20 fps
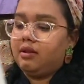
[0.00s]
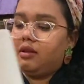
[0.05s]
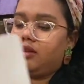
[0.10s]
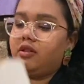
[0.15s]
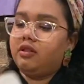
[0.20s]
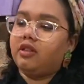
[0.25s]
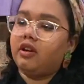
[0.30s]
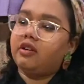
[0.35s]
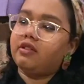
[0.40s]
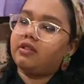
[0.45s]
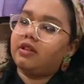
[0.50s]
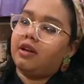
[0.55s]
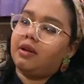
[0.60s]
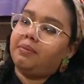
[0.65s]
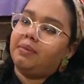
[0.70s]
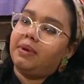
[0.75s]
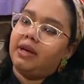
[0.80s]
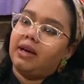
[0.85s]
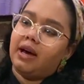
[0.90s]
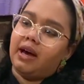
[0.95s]
there's going
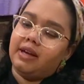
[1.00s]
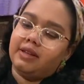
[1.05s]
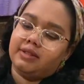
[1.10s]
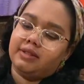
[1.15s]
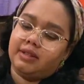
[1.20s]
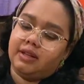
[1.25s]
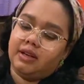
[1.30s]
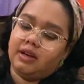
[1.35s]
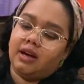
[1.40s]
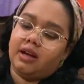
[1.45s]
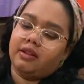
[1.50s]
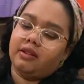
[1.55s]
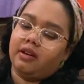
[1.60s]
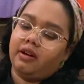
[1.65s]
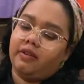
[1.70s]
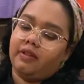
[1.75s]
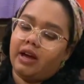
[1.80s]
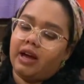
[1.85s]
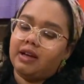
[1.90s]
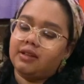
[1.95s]
to be icing on there
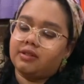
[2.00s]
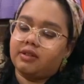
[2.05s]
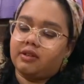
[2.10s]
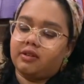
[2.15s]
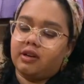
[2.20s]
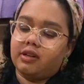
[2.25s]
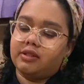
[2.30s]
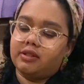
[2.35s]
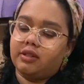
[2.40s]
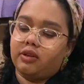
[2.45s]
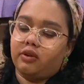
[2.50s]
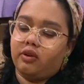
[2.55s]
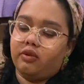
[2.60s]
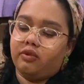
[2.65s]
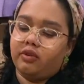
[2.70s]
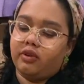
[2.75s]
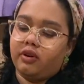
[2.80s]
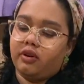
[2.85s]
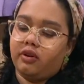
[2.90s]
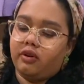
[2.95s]
that has crusted
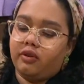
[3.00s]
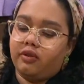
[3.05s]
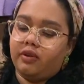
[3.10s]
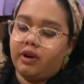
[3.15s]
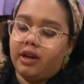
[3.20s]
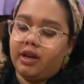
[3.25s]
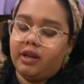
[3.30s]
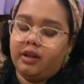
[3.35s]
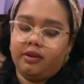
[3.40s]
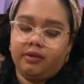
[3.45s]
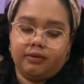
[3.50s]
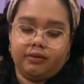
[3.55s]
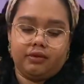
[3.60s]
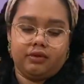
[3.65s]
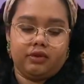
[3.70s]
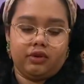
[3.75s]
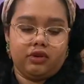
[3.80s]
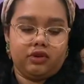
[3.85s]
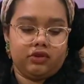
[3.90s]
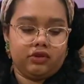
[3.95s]
over already.
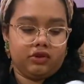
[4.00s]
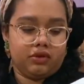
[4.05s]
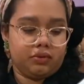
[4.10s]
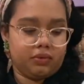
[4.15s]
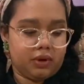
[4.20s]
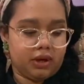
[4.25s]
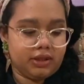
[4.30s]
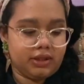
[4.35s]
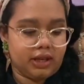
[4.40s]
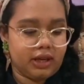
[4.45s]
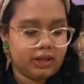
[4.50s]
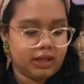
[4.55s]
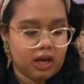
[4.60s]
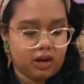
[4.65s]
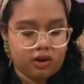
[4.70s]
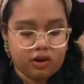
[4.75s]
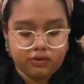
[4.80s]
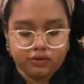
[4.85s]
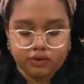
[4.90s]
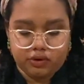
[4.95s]
So you just want to take that
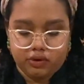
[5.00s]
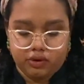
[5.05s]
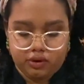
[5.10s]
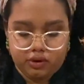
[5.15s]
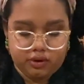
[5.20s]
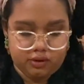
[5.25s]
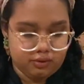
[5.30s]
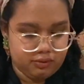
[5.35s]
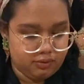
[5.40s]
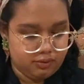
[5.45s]
off so you don't